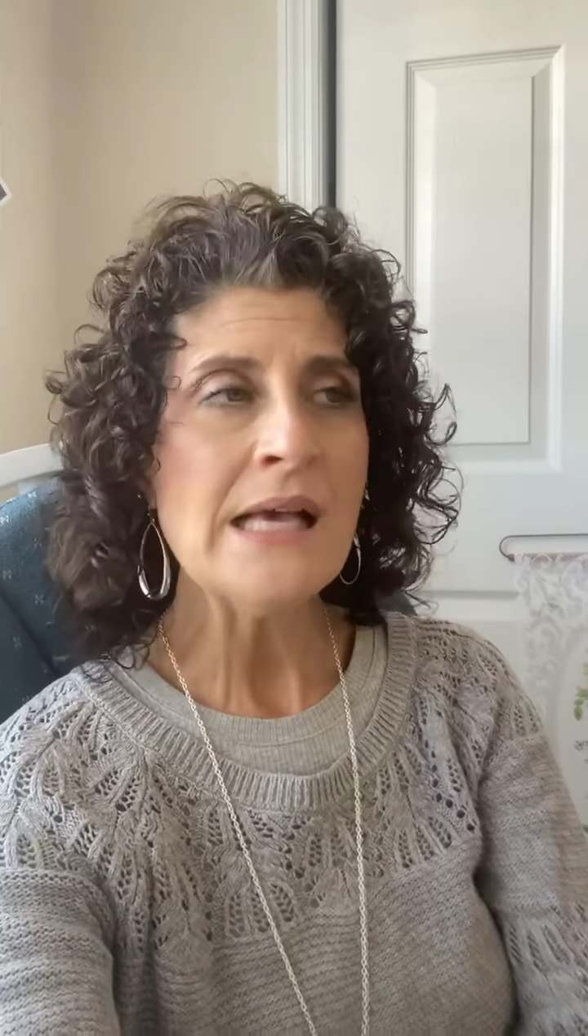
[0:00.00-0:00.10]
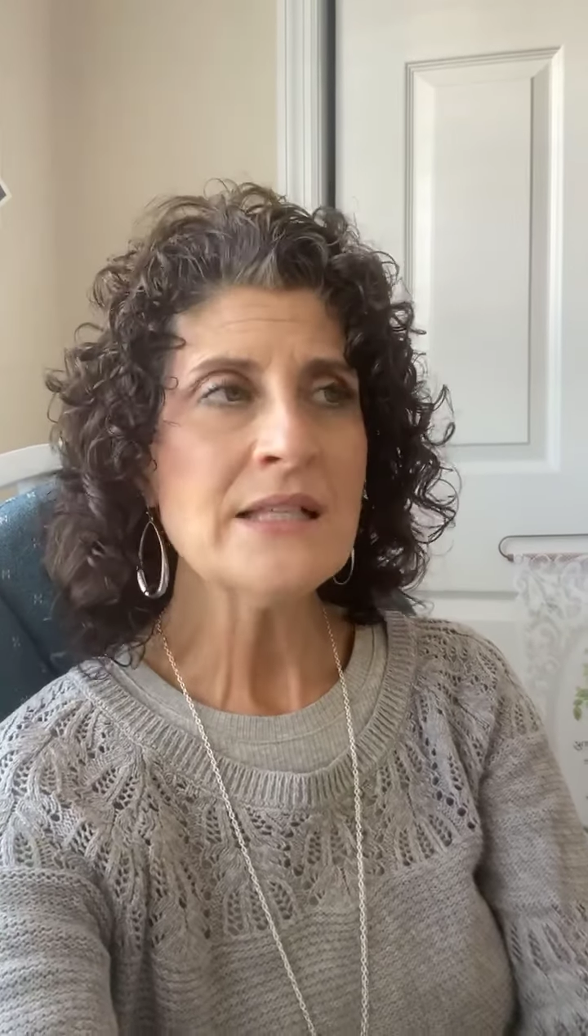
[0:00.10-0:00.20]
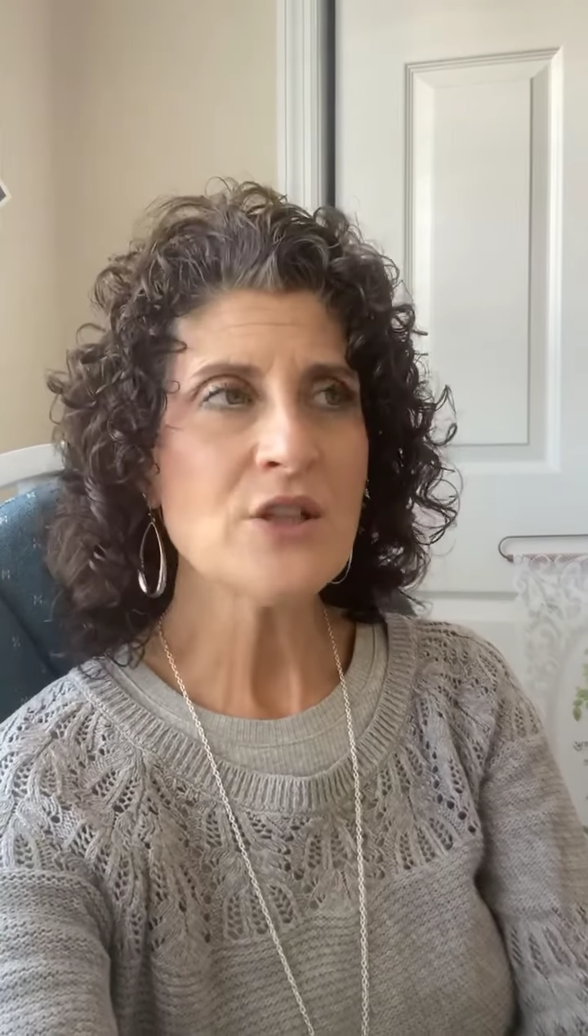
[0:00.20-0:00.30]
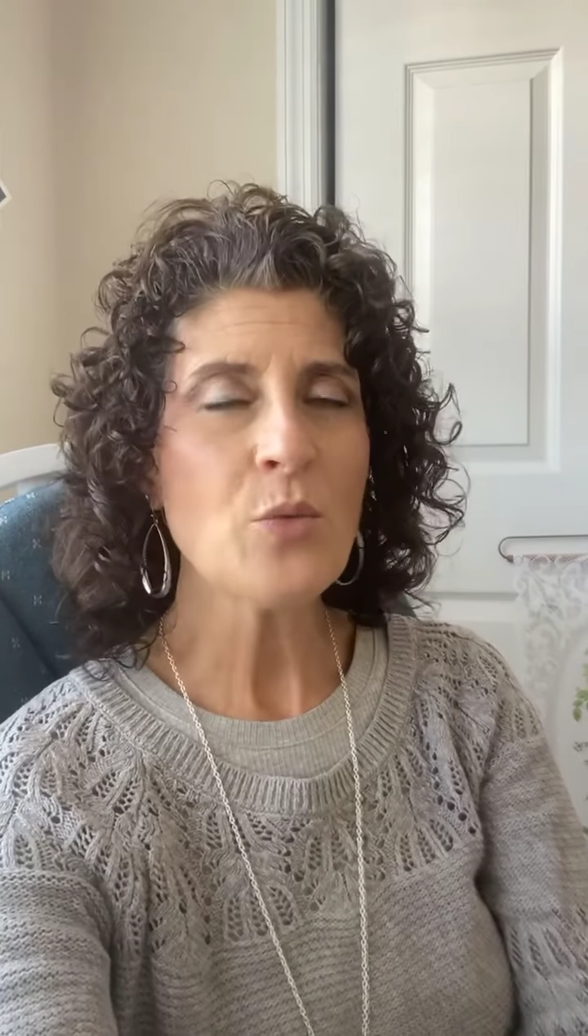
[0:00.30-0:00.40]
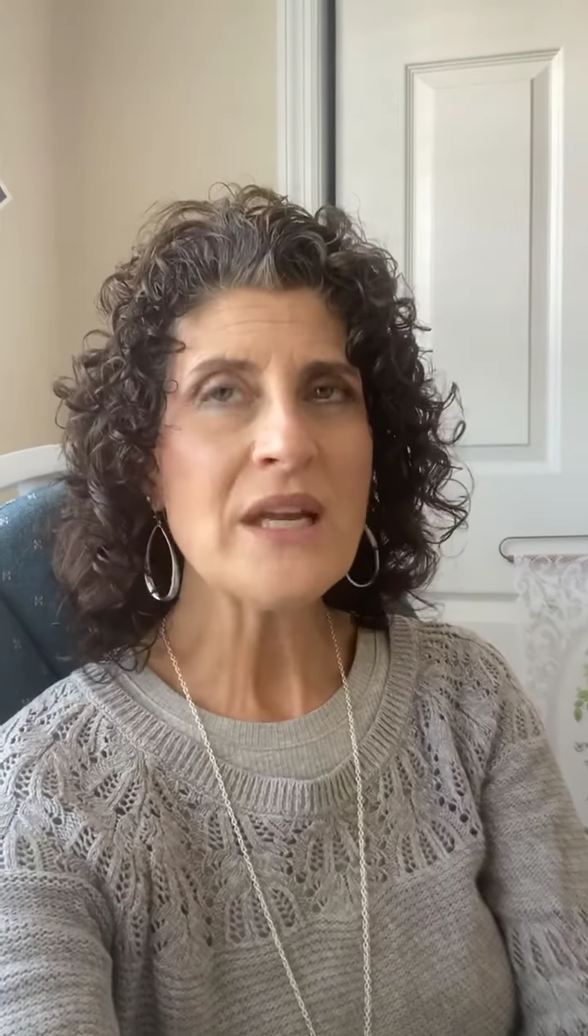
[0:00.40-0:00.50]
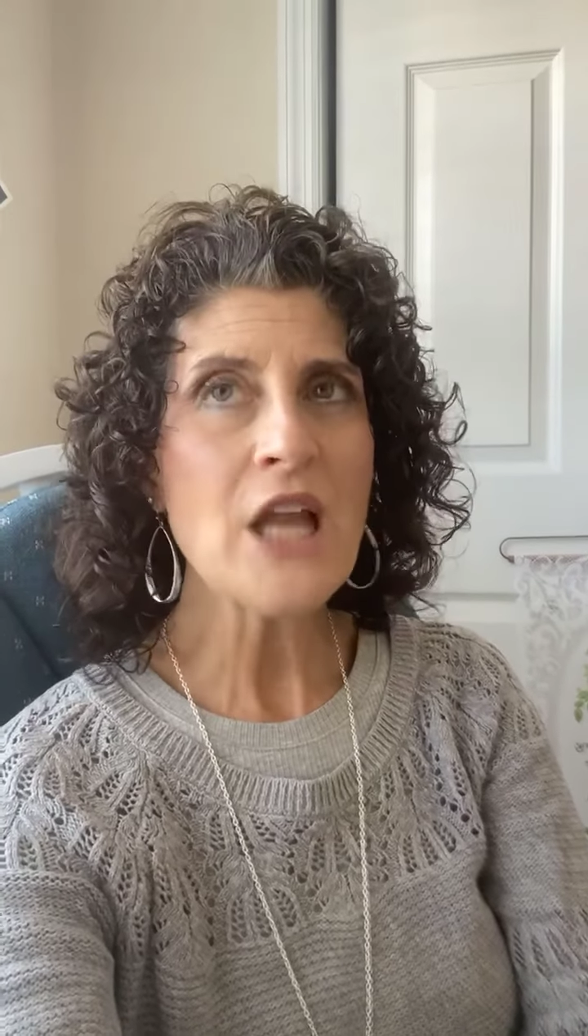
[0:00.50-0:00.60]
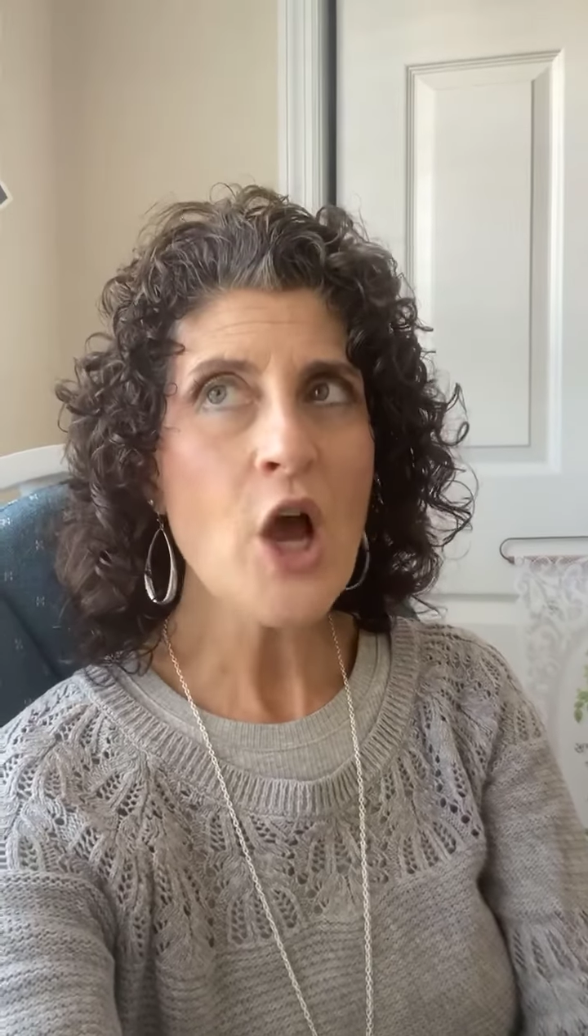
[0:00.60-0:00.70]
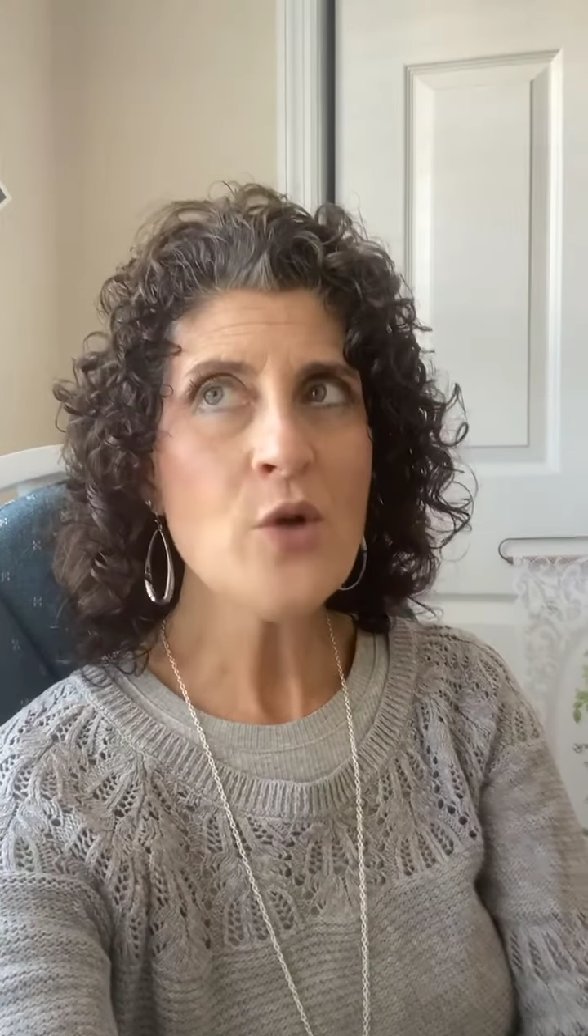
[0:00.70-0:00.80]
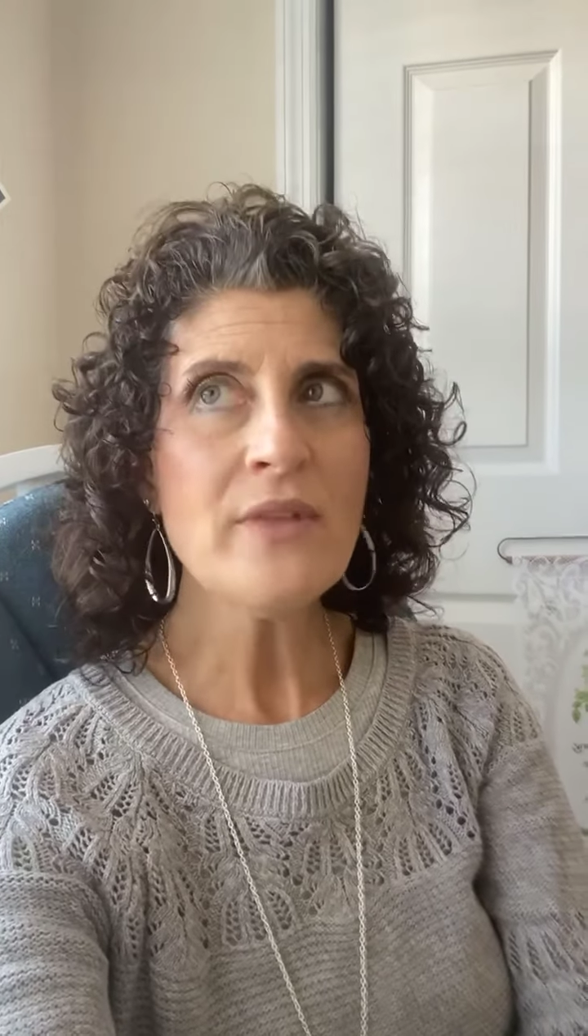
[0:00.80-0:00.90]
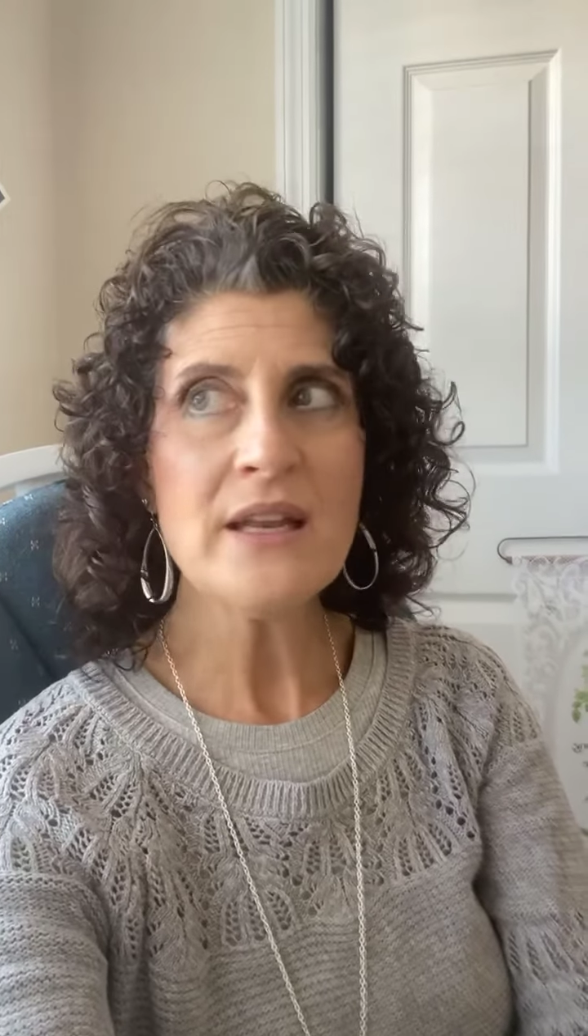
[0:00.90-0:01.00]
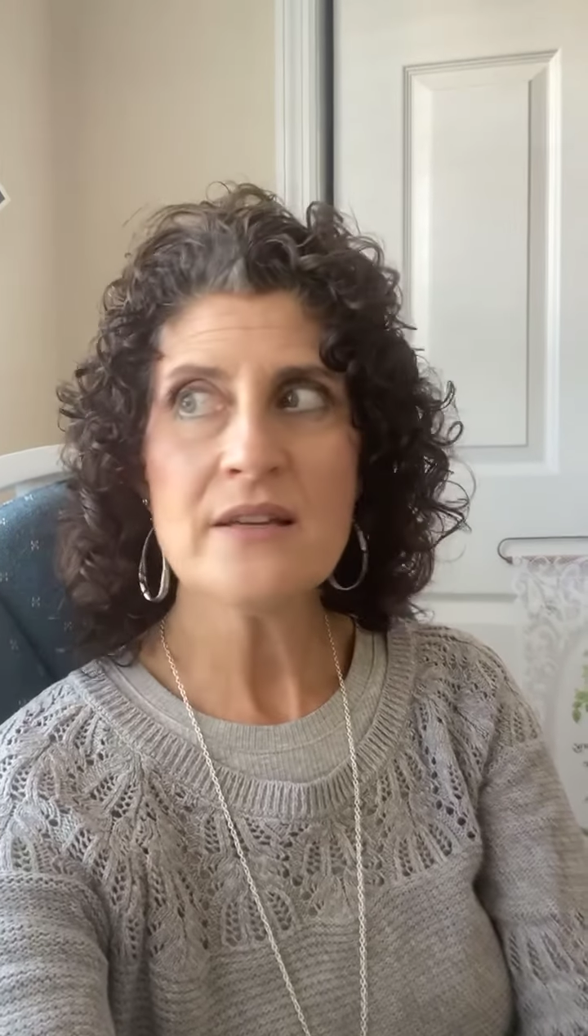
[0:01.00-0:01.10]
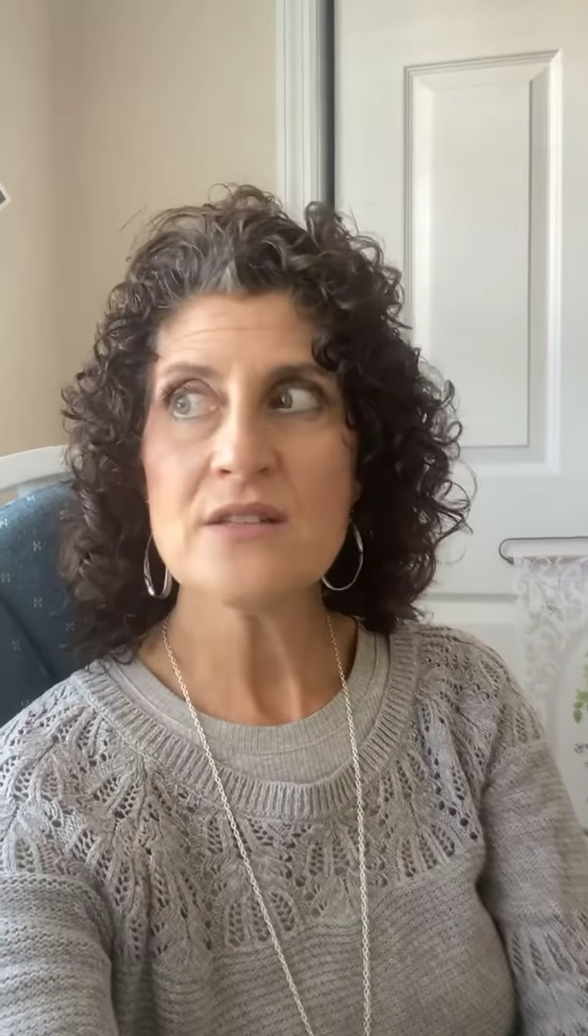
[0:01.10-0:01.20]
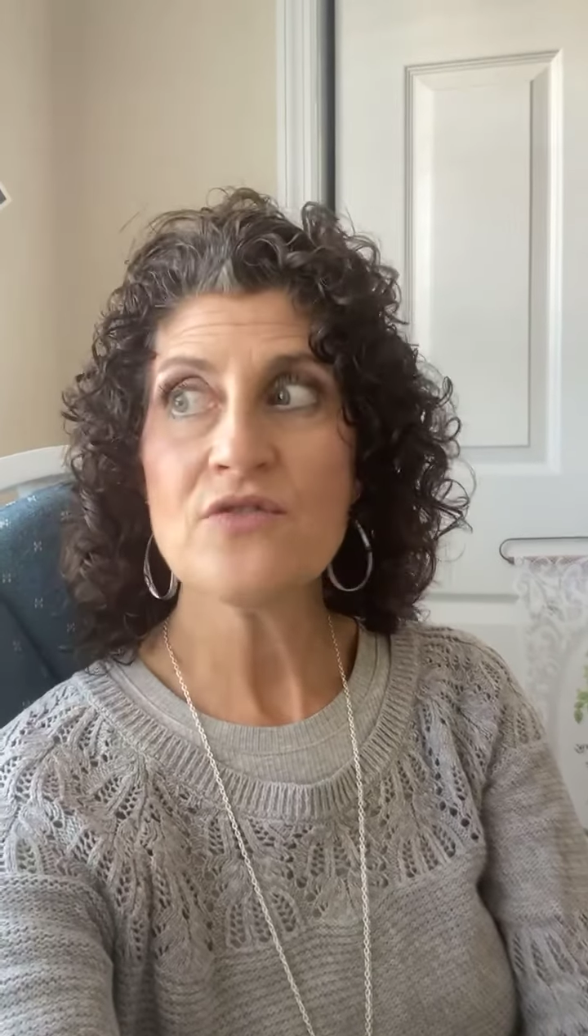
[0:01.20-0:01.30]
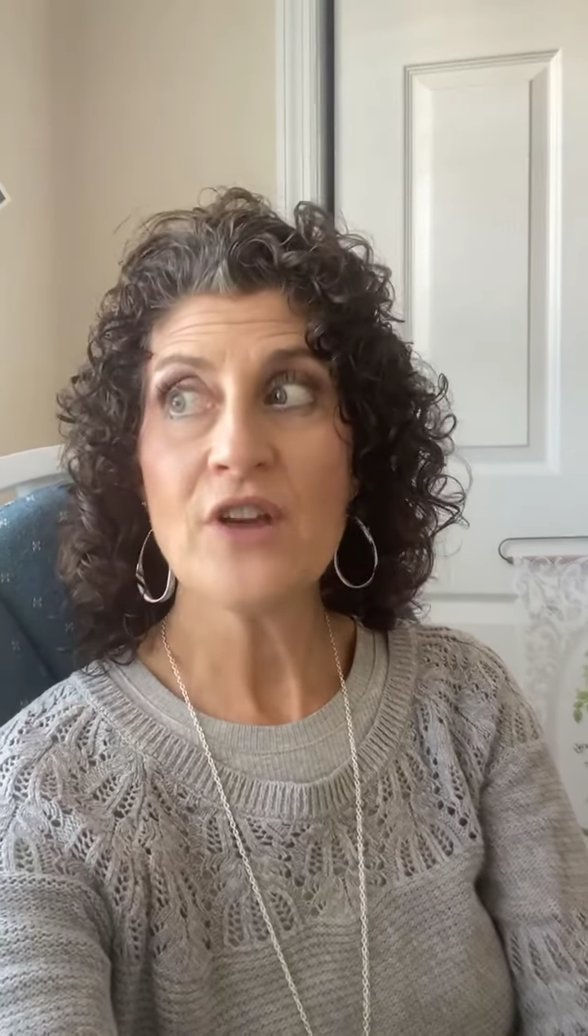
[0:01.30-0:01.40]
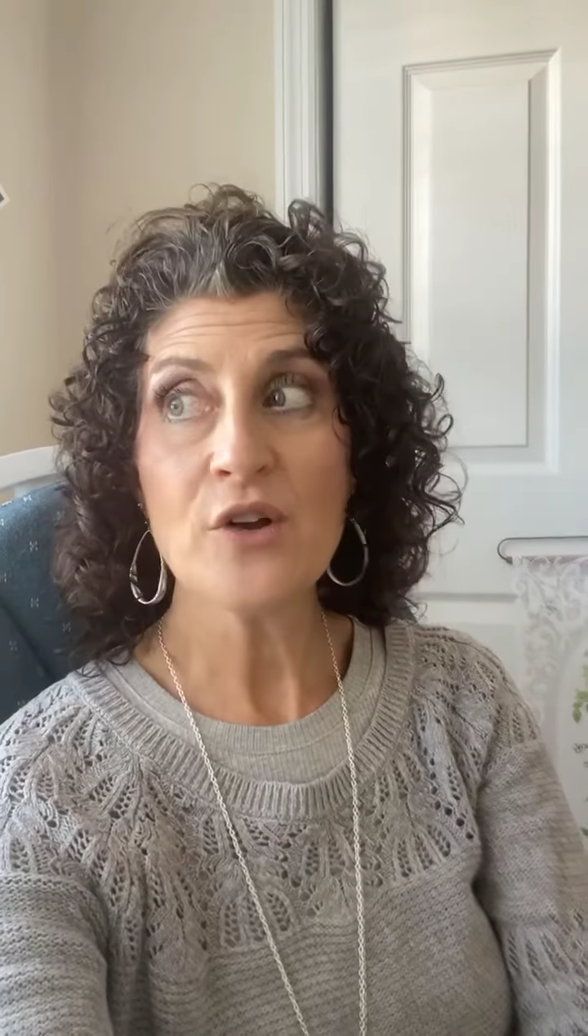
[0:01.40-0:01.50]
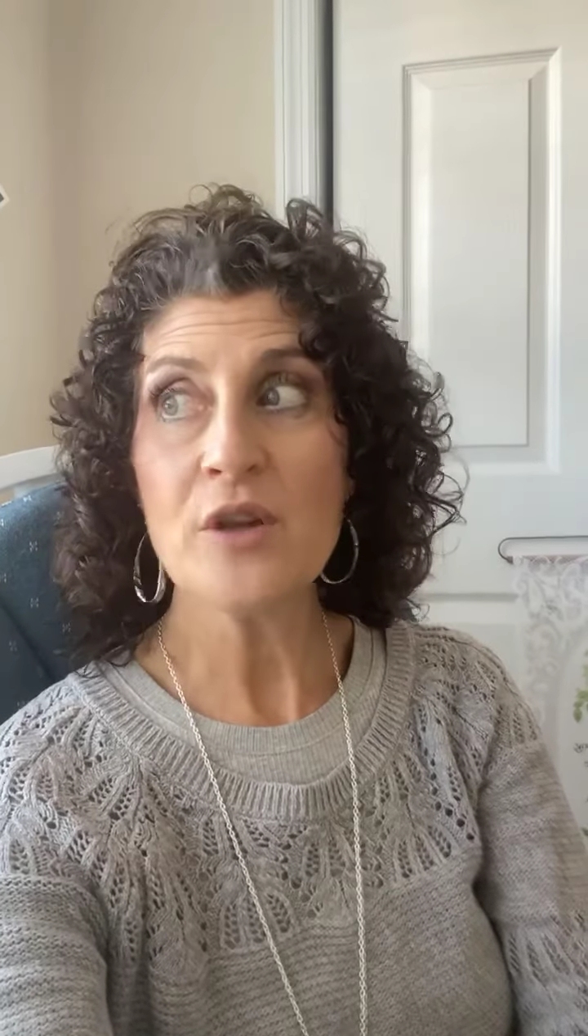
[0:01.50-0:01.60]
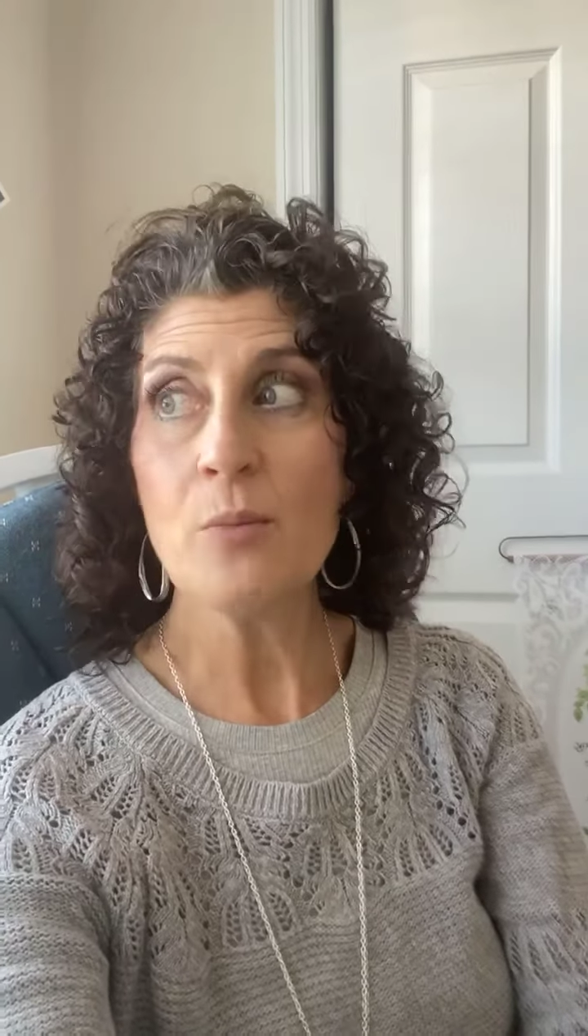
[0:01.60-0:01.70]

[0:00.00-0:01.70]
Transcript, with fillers: So, we know that it is very